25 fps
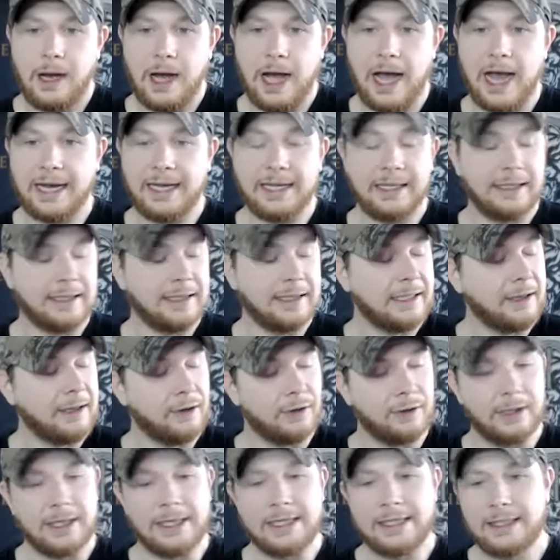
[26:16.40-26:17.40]
I can
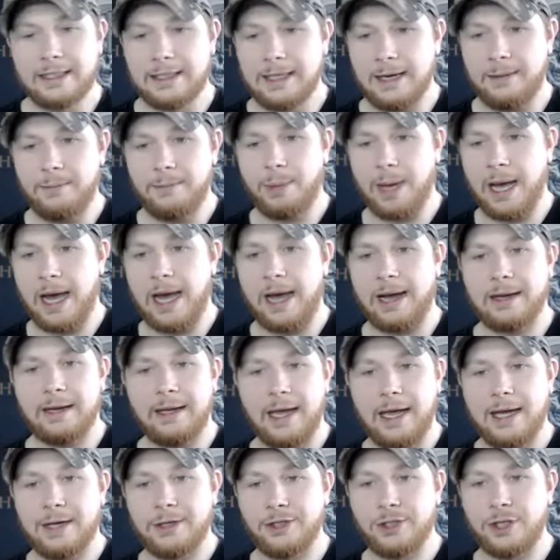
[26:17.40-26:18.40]
literally sit back
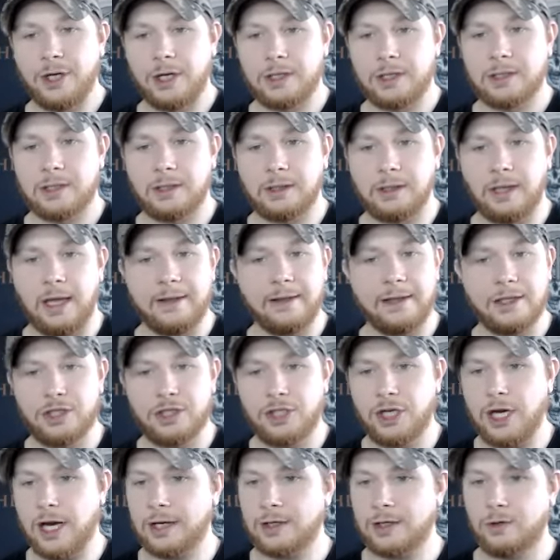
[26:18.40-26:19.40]
and just let the
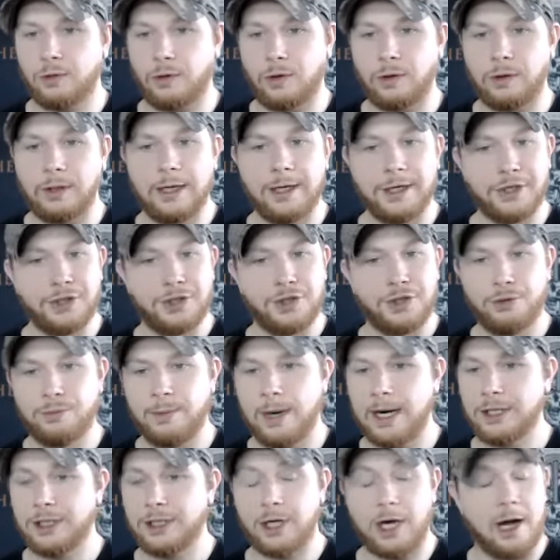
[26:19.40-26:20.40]
checks roll in, do
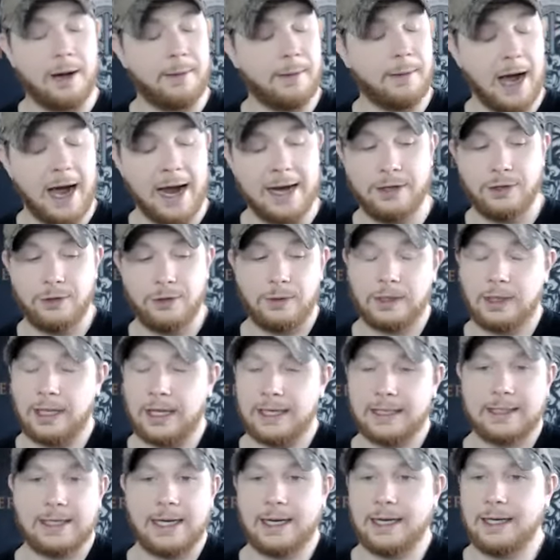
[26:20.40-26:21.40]
my job. I do it
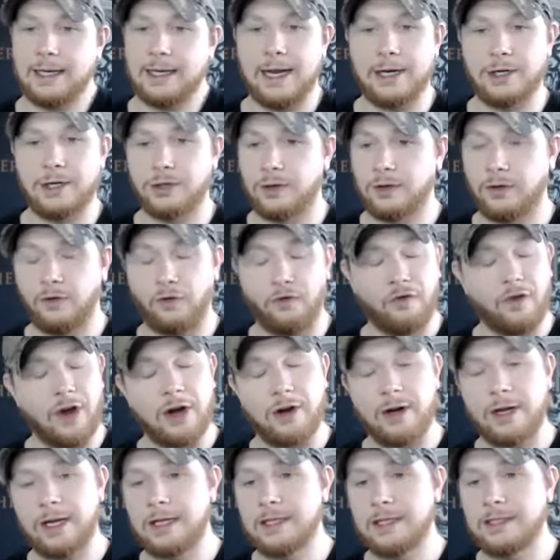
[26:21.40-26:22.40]
like second nature. It's
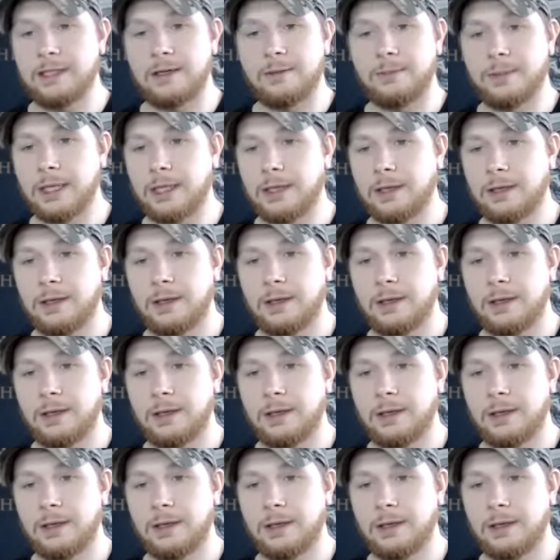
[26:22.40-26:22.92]
very easy to me.